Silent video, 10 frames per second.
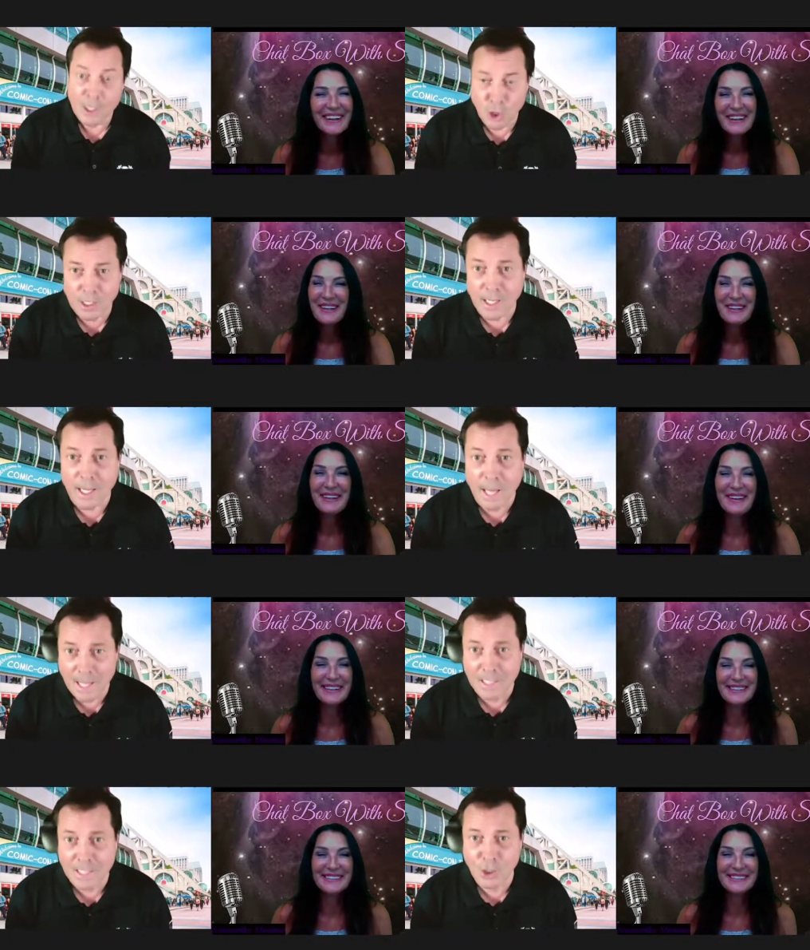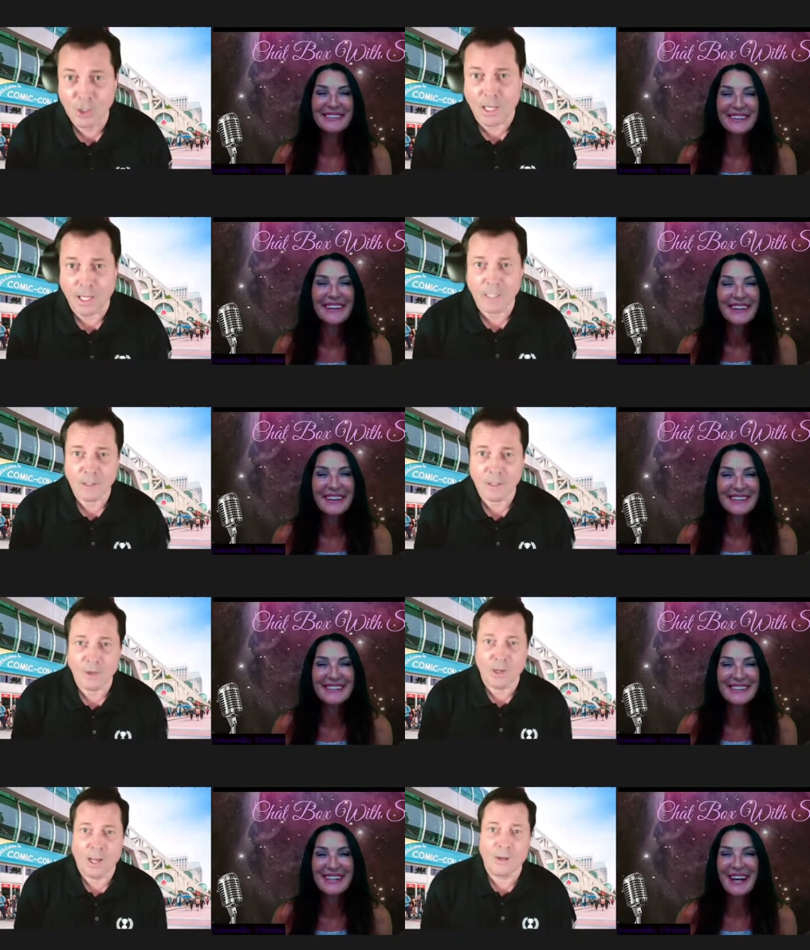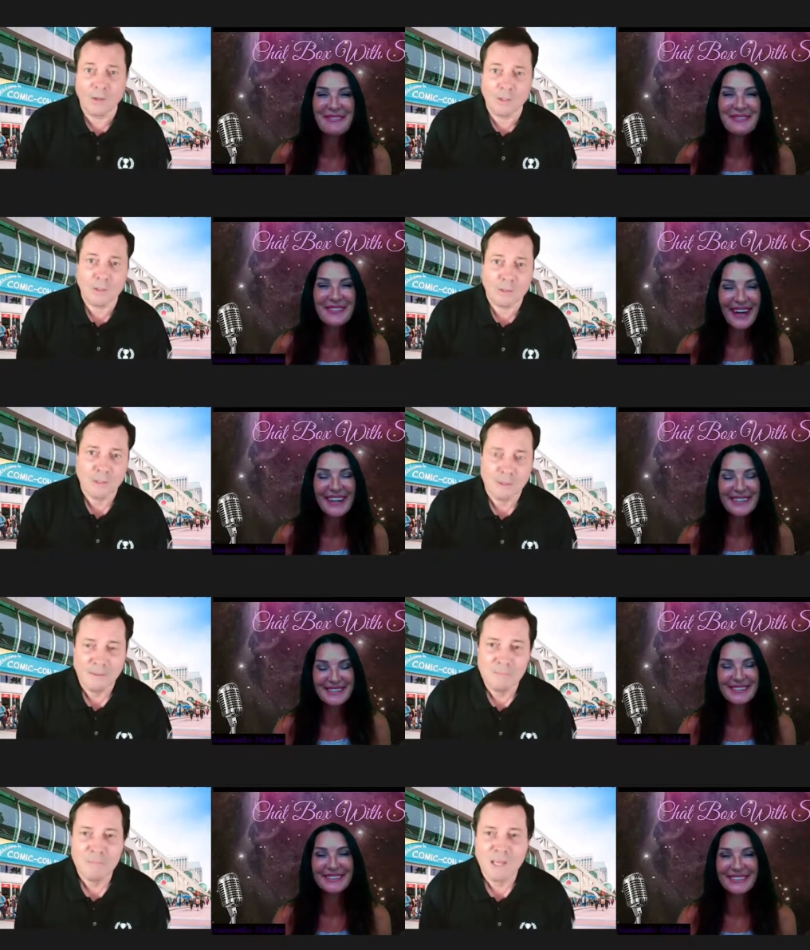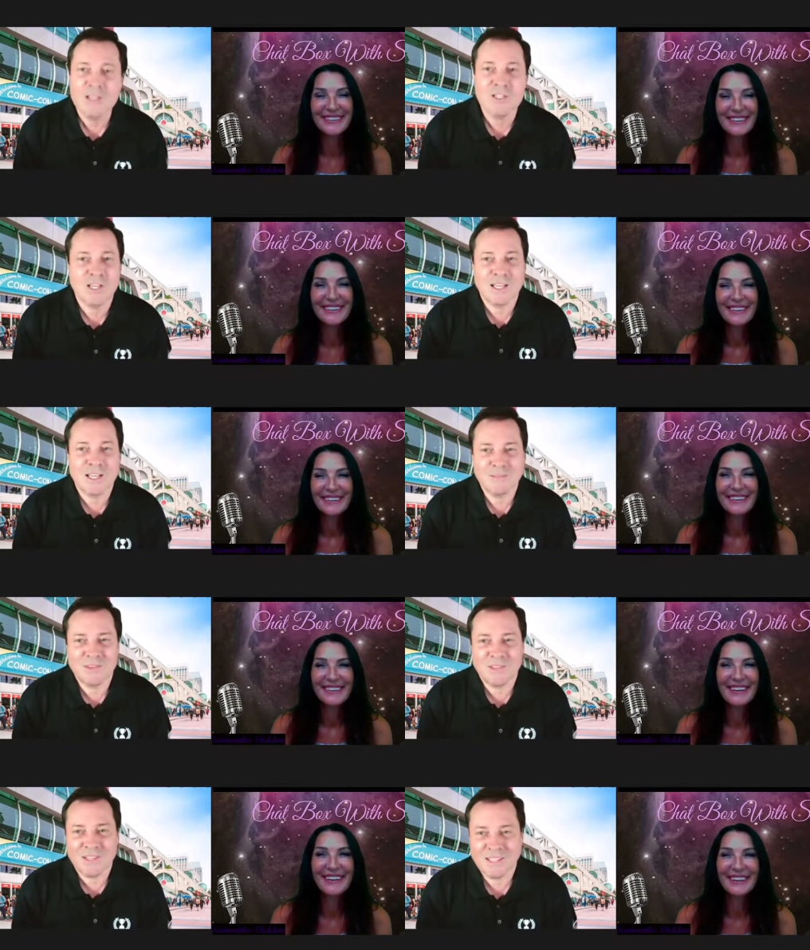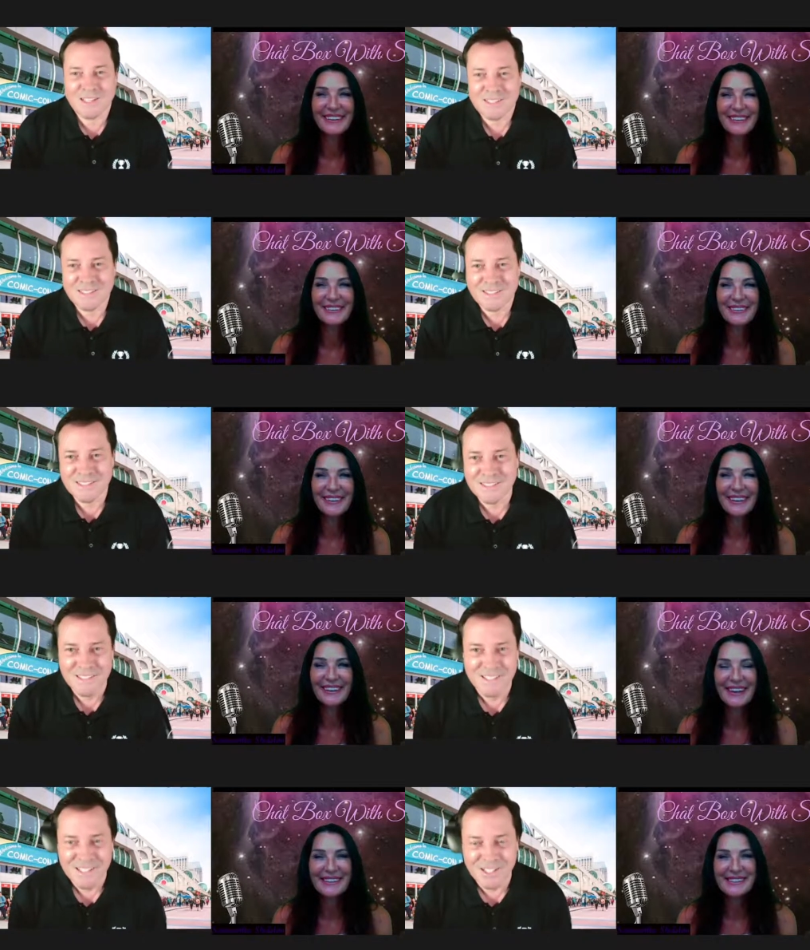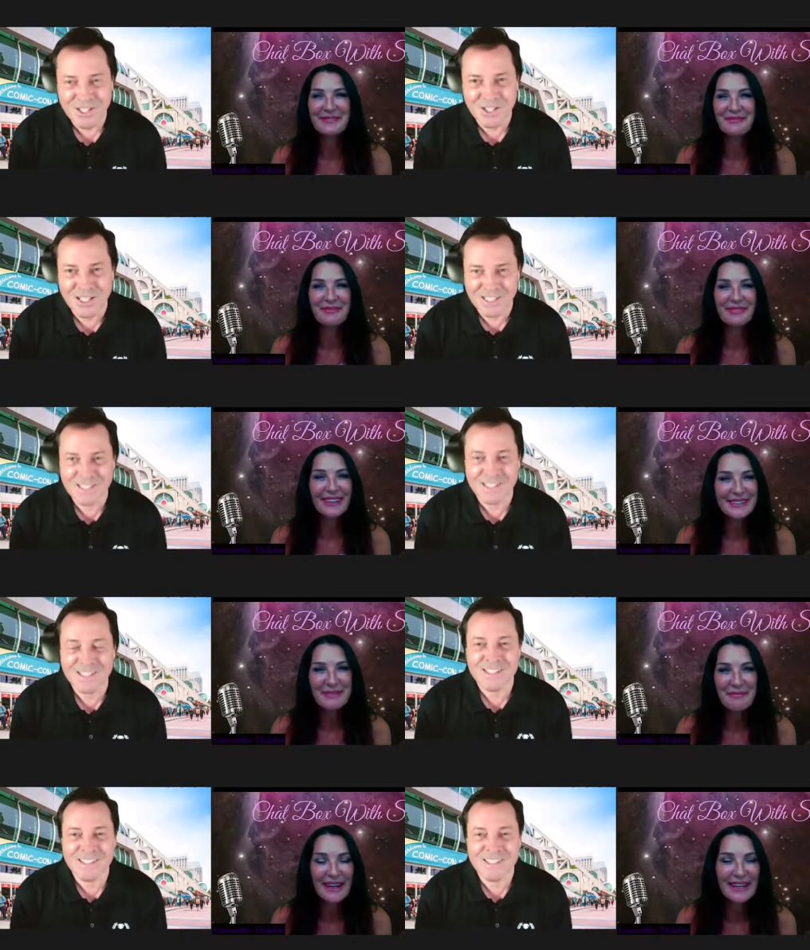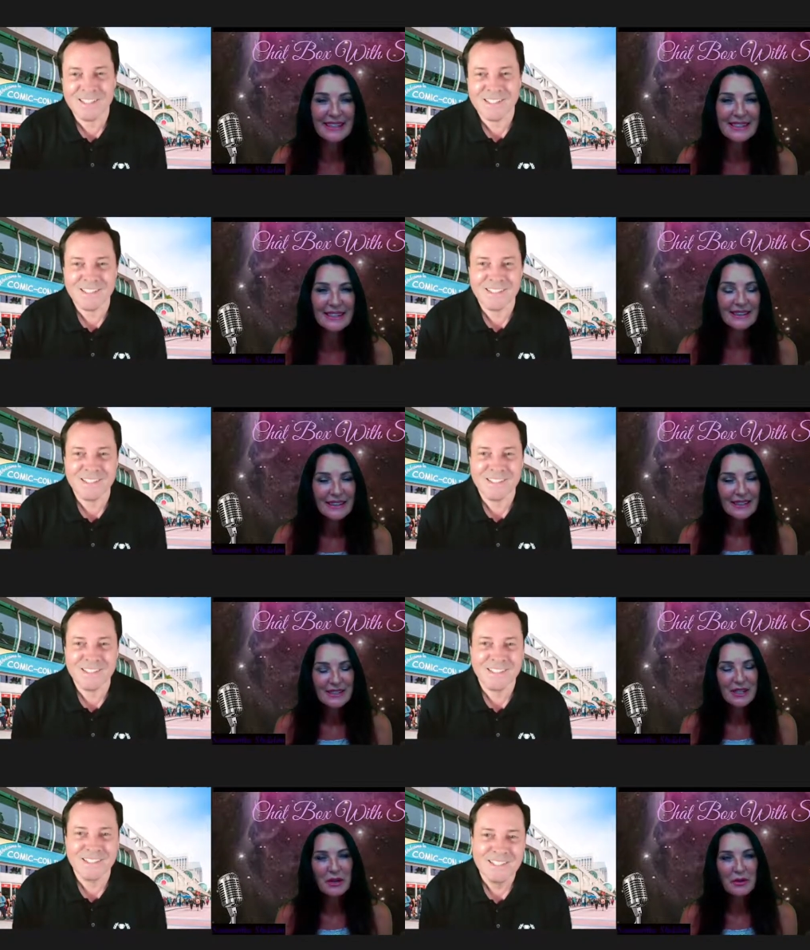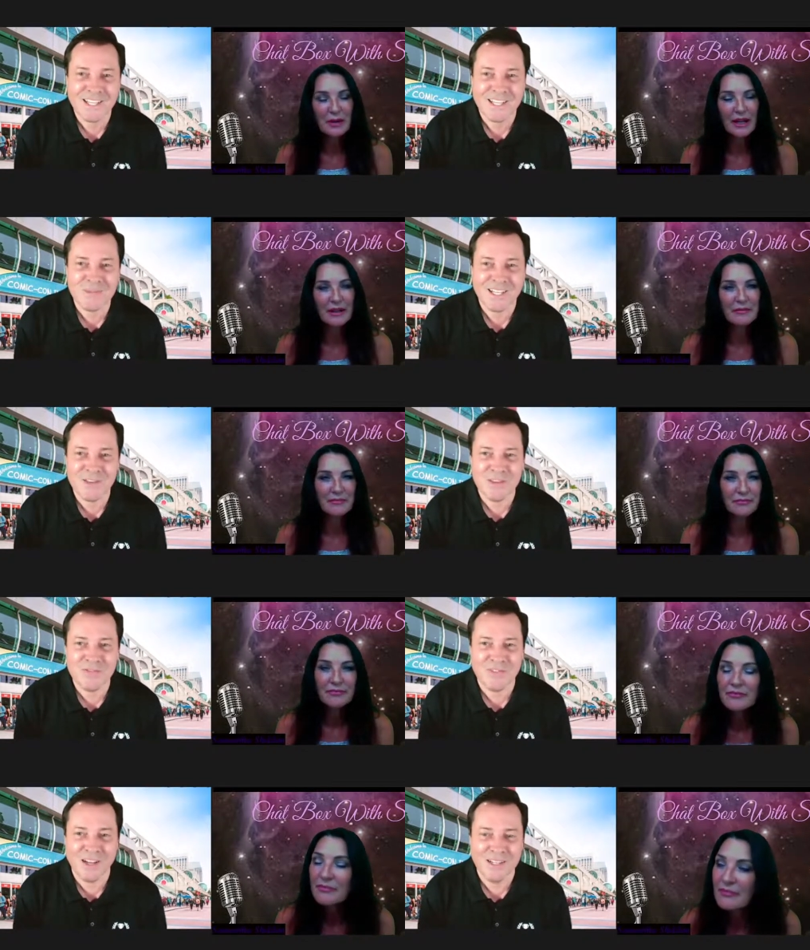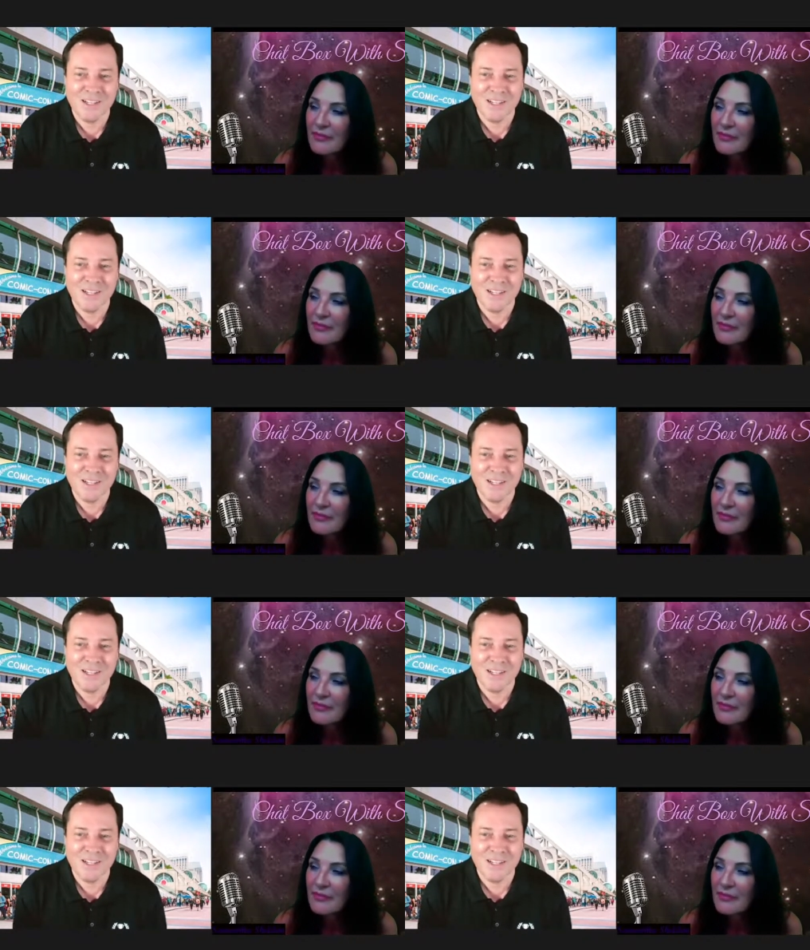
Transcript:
Speaker 1: lurking and looking. That's around. the same.
Speaker 2: Yes. Lurking and looking. That's that's amazing. So um,